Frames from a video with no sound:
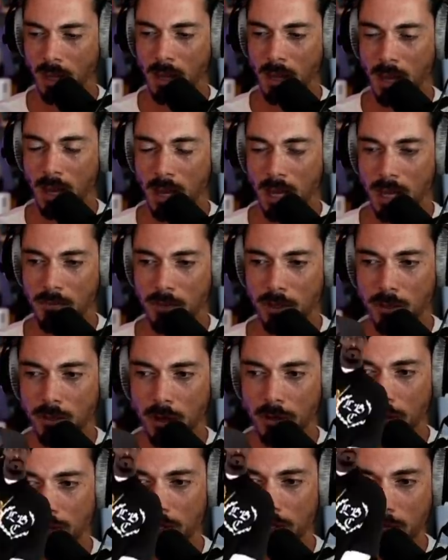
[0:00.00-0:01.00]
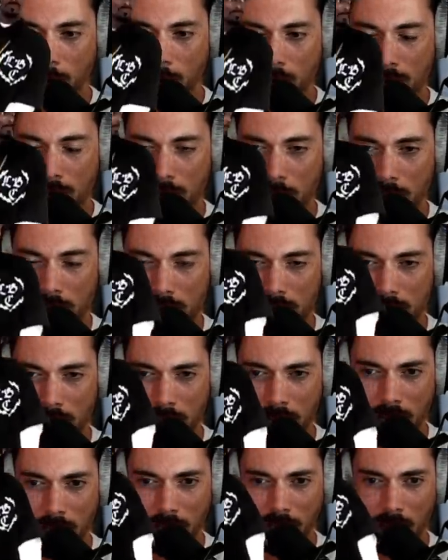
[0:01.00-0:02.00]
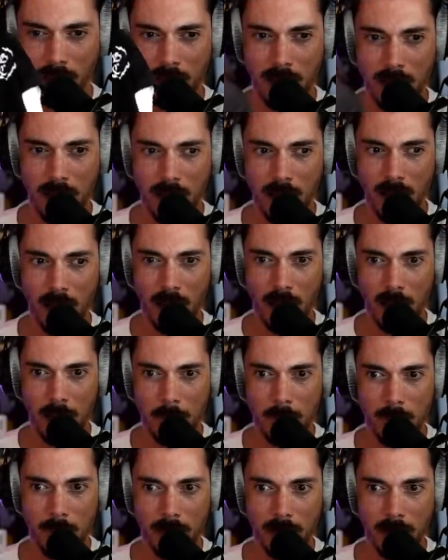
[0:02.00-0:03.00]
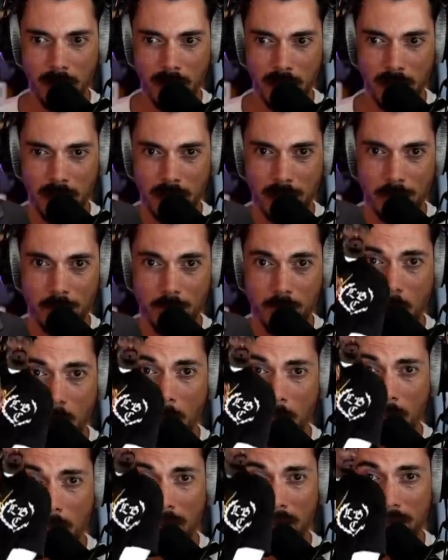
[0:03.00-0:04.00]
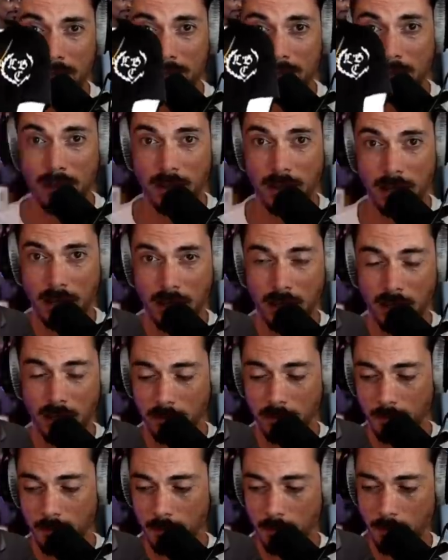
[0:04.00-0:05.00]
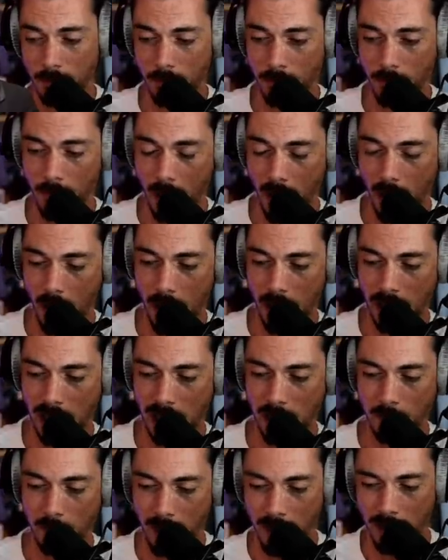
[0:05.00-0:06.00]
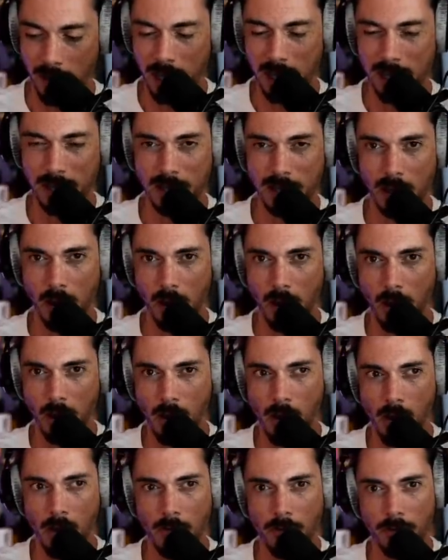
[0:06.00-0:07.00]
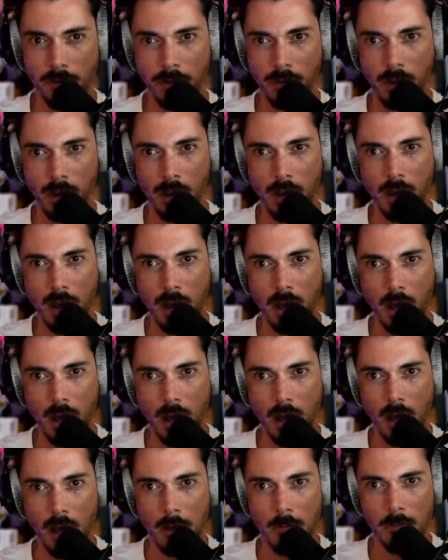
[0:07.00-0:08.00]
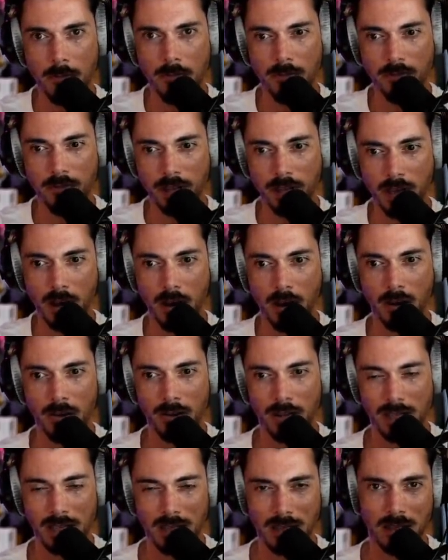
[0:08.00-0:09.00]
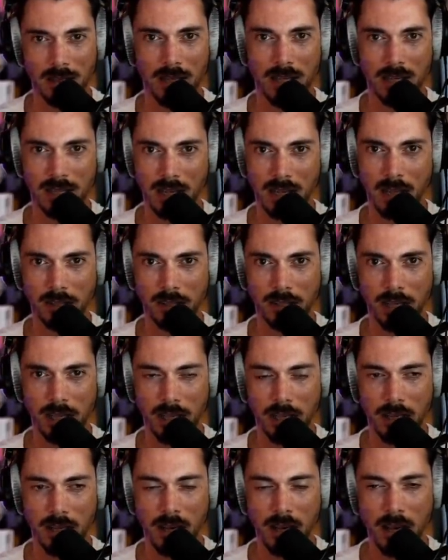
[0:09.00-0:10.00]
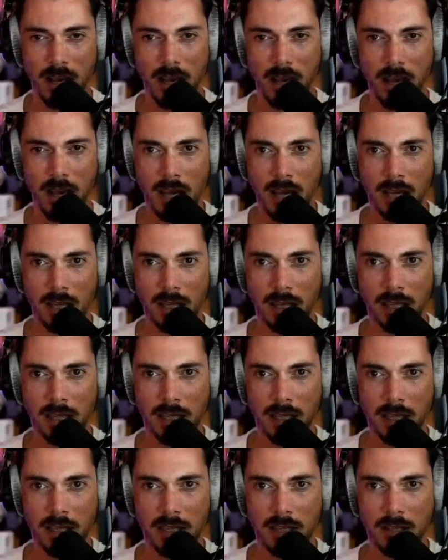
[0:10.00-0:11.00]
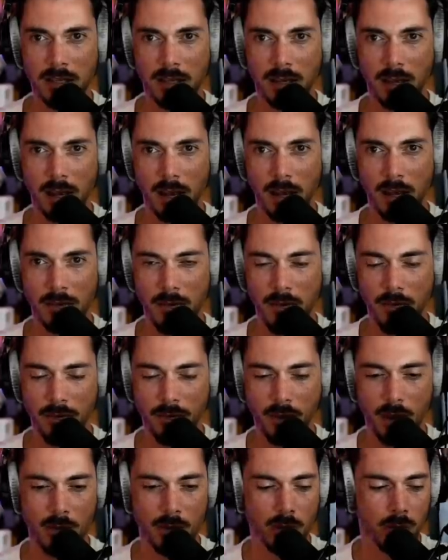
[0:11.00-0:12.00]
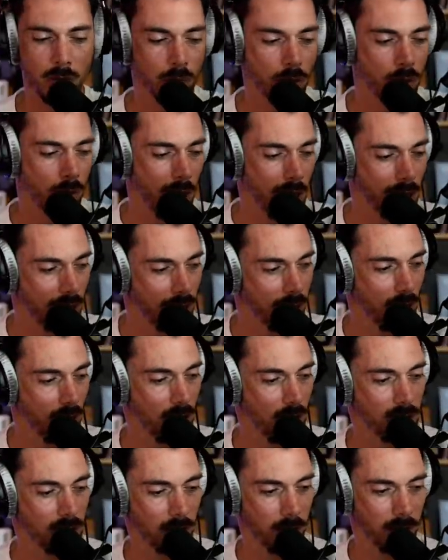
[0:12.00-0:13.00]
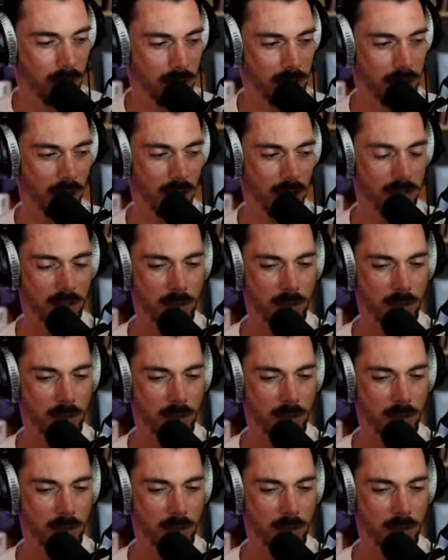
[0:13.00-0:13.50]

If you see what Zuck is saying, he admits that the experience of VR is clunky. If I recall correctly, in the article he says,